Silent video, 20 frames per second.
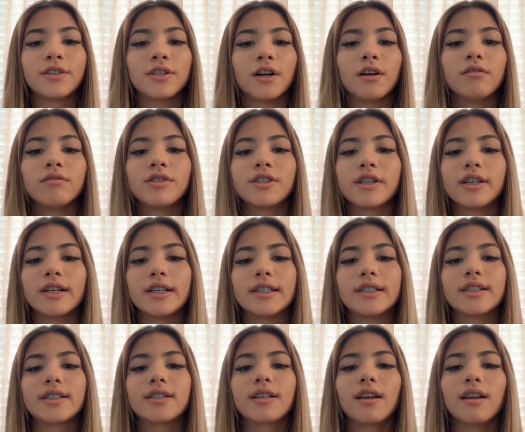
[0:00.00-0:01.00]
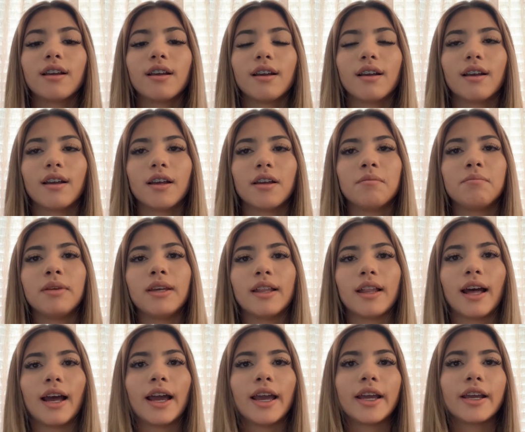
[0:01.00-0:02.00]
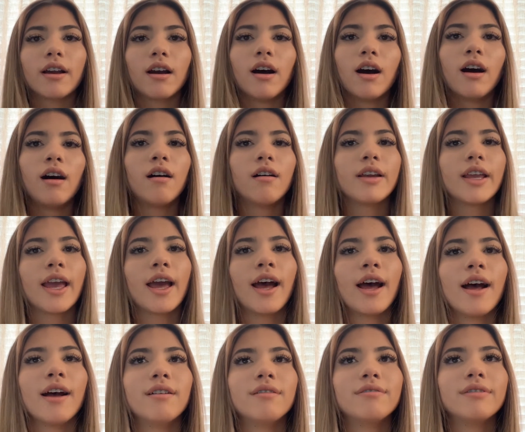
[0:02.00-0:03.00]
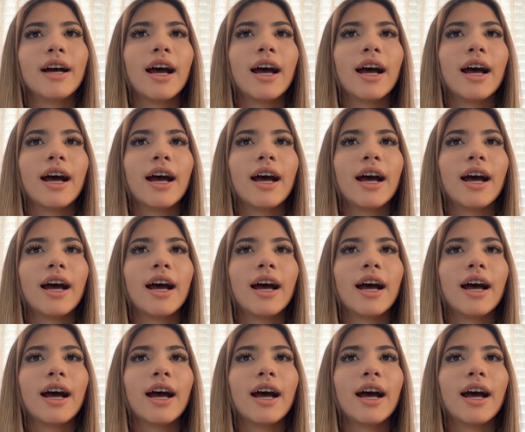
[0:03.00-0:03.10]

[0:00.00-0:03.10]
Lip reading: Don't just be like, oh yeah,